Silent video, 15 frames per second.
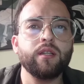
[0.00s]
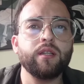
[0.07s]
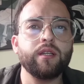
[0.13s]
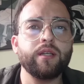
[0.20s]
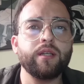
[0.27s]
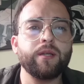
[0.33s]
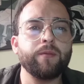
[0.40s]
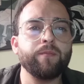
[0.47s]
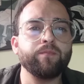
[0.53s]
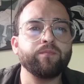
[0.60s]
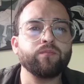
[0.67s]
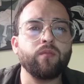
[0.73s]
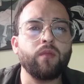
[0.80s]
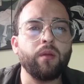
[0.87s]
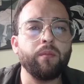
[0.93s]
Um,
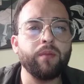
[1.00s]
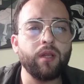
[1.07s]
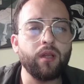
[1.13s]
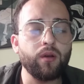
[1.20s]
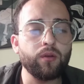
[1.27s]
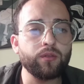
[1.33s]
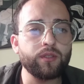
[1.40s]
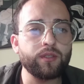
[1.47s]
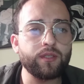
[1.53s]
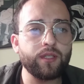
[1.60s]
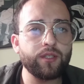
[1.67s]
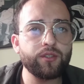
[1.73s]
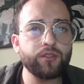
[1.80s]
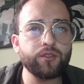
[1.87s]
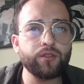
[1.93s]
Below this
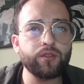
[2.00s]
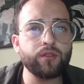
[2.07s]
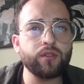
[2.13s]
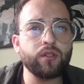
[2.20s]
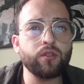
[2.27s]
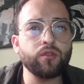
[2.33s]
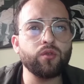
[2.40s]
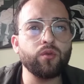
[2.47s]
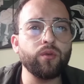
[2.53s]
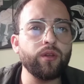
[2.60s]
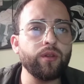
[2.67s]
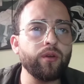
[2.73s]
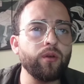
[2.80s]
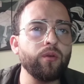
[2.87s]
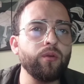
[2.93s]
session, you will
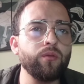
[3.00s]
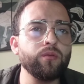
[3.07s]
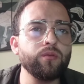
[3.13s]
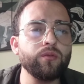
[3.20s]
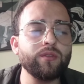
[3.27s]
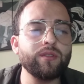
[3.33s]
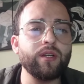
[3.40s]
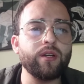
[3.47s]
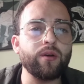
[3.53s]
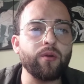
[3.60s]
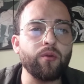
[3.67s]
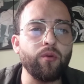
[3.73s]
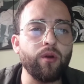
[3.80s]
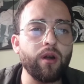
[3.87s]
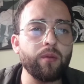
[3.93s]
know the
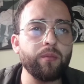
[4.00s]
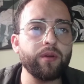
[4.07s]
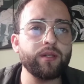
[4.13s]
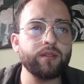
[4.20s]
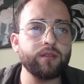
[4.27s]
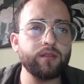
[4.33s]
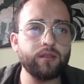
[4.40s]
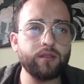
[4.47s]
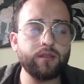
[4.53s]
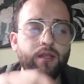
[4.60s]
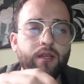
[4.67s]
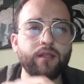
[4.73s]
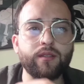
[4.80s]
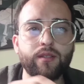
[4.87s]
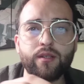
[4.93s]
requirements
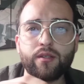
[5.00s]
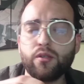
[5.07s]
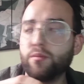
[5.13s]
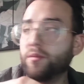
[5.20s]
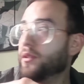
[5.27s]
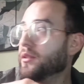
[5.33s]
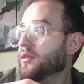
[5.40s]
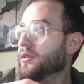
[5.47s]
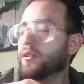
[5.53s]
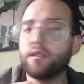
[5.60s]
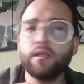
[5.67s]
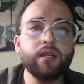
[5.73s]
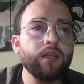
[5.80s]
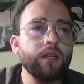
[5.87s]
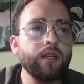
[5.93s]
and documents
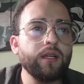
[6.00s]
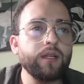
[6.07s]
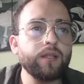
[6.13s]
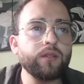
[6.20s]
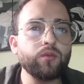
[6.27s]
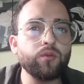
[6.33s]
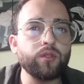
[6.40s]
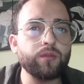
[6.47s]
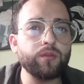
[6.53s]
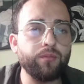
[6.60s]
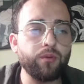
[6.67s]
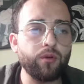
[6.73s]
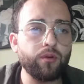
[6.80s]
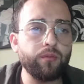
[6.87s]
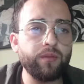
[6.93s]
to
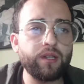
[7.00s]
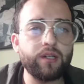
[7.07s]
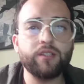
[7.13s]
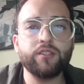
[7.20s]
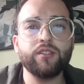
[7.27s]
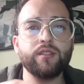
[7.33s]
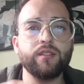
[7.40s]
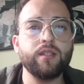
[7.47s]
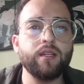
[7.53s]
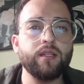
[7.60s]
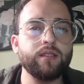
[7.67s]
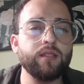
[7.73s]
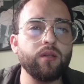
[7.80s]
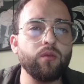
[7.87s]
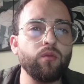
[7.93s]
export
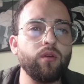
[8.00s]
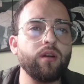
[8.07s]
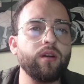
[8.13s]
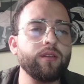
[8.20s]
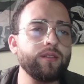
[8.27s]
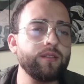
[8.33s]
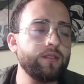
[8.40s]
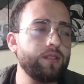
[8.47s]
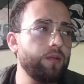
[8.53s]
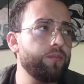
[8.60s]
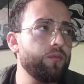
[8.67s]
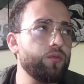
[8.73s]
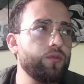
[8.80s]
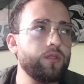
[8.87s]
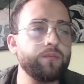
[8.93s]
merchandise and what are the steps
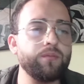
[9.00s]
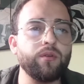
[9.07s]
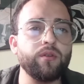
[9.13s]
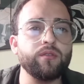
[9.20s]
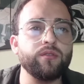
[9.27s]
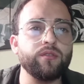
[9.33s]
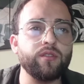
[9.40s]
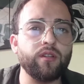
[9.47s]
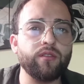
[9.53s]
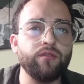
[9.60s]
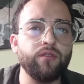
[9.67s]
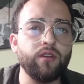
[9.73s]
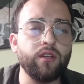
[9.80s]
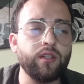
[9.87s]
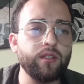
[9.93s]
to export
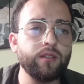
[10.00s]
successfully.